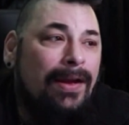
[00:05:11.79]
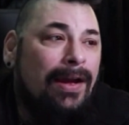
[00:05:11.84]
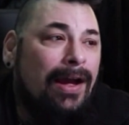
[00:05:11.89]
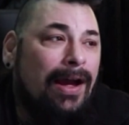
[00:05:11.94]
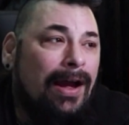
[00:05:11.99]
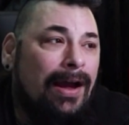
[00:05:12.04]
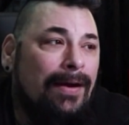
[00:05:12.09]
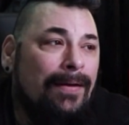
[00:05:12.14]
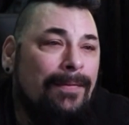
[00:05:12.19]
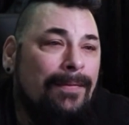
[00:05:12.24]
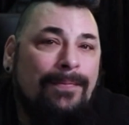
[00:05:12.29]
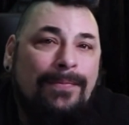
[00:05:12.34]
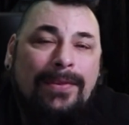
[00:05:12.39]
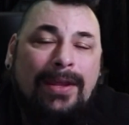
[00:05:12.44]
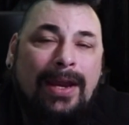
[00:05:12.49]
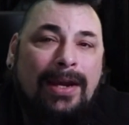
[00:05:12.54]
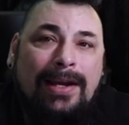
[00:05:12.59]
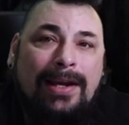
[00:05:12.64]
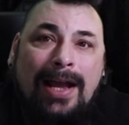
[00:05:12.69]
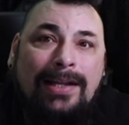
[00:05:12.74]
I
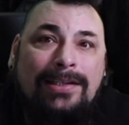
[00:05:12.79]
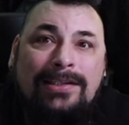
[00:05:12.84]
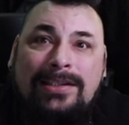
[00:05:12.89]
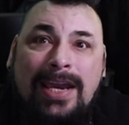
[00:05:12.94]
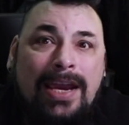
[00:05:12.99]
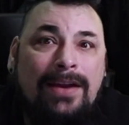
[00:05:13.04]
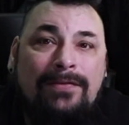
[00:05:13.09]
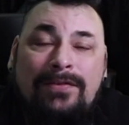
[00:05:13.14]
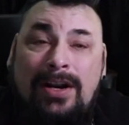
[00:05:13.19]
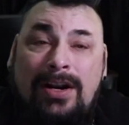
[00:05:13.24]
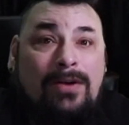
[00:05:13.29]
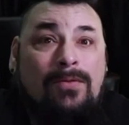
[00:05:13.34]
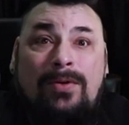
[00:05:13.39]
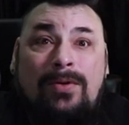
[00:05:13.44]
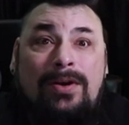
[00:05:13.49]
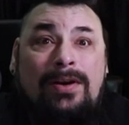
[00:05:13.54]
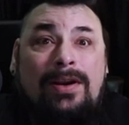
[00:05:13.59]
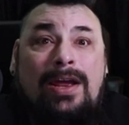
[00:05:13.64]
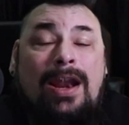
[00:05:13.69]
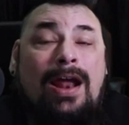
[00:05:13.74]
got saved and I
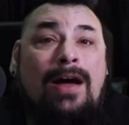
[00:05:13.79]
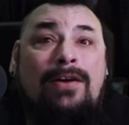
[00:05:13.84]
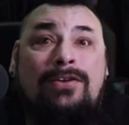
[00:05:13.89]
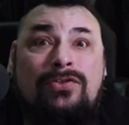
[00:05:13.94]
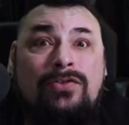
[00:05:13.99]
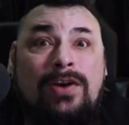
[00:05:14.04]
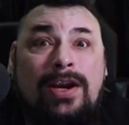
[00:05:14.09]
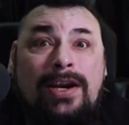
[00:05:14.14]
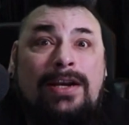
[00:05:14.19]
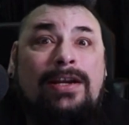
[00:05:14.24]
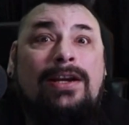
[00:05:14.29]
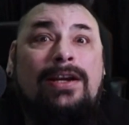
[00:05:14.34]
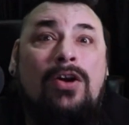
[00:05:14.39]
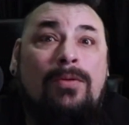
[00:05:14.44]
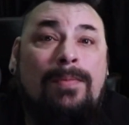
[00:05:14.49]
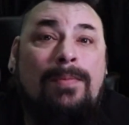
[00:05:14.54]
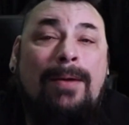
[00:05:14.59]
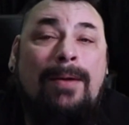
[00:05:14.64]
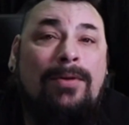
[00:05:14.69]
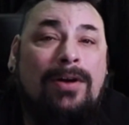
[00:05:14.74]
was ready to go to
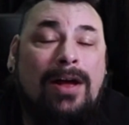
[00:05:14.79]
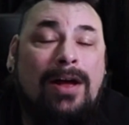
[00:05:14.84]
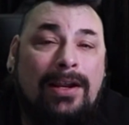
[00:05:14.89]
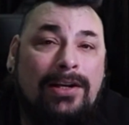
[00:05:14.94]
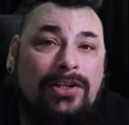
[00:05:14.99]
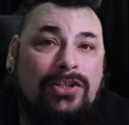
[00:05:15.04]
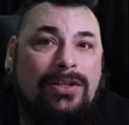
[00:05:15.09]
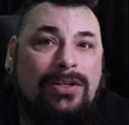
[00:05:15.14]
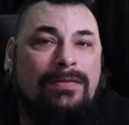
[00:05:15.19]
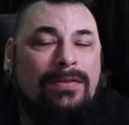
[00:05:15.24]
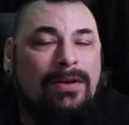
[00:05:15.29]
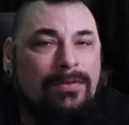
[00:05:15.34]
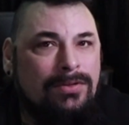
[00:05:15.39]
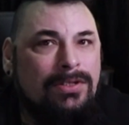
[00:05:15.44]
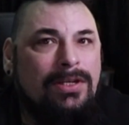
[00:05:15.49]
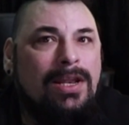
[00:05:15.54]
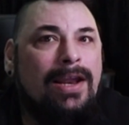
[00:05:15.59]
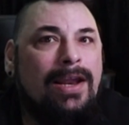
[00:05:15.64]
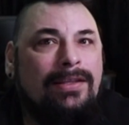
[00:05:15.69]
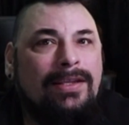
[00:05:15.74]
Bible college, and there was a
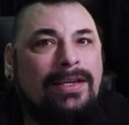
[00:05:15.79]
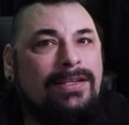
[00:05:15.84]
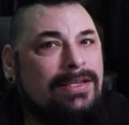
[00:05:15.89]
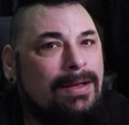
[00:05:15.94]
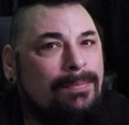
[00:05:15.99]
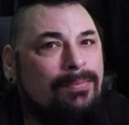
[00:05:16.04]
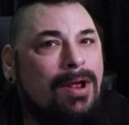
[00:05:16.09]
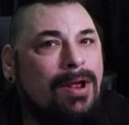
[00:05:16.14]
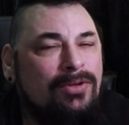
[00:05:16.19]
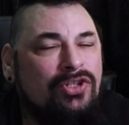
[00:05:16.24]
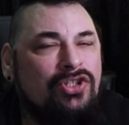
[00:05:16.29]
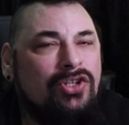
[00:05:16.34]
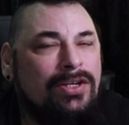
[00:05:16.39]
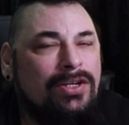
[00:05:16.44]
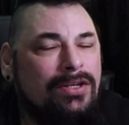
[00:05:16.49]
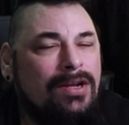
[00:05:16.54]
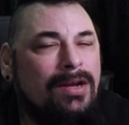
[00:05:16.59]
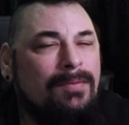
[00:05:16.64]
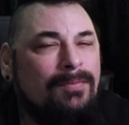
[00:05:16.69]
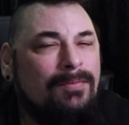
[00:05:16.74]
lot of things I probably should have
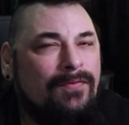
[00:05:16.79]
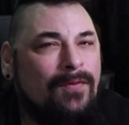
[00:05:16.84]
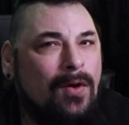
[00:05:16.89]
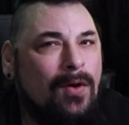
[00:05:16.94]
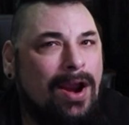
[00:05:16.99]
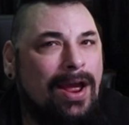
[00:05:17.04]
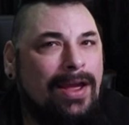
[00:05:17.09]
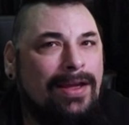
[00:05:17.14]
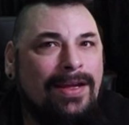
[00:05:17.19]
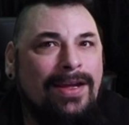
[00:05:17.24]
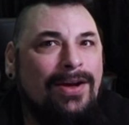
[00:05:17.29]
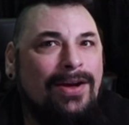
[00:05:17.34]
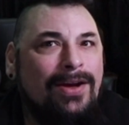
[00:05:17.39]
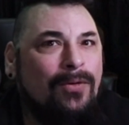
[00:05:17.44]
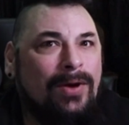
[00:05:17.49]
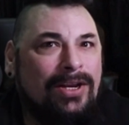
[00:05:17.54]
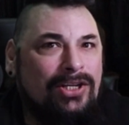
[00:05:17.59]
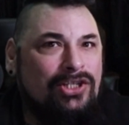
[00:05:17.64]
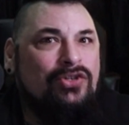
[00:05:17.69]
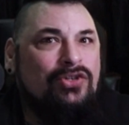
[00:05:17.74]
done before I
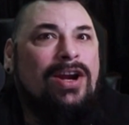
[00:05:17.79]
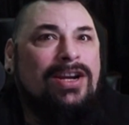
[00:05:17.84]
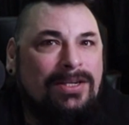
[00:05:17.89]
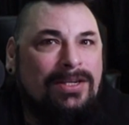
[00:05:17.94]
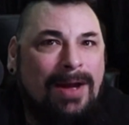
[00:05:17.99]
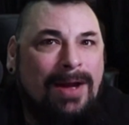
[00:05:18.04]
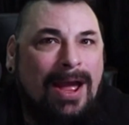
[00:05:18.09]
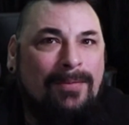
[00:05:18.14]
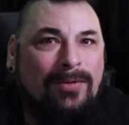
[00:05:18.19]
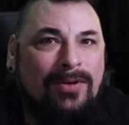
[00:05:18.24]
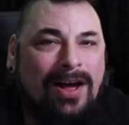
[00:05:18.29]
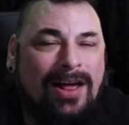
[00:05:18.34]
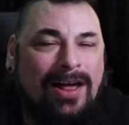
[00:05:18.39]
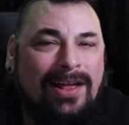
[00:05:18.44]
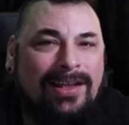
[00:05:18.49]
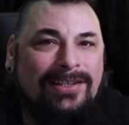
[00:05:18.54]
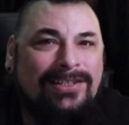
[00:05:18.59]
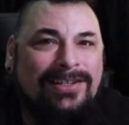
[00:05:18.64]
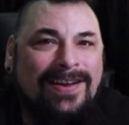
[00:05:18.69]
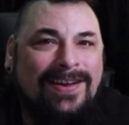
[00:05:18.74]
went straight to Bible college.